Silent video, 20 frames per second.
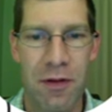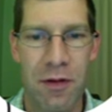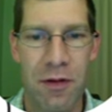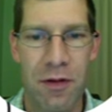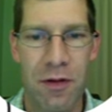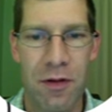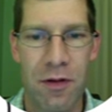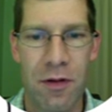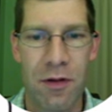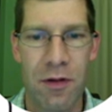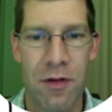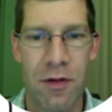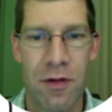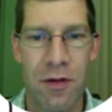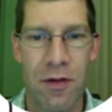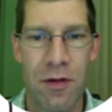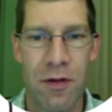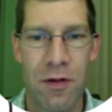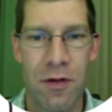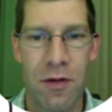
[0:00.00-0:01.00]

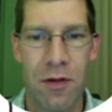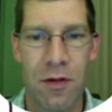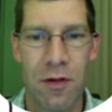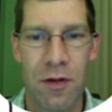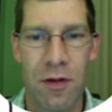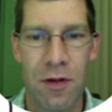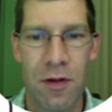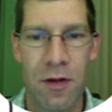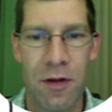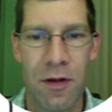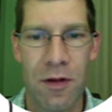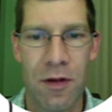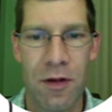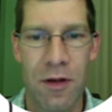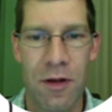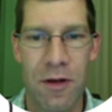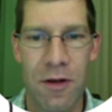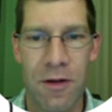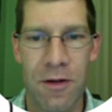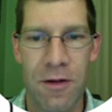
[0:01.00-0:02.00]

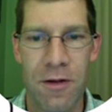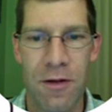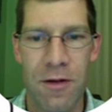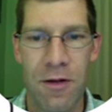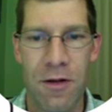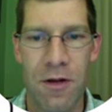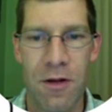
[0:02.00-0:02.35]
Nothing is said.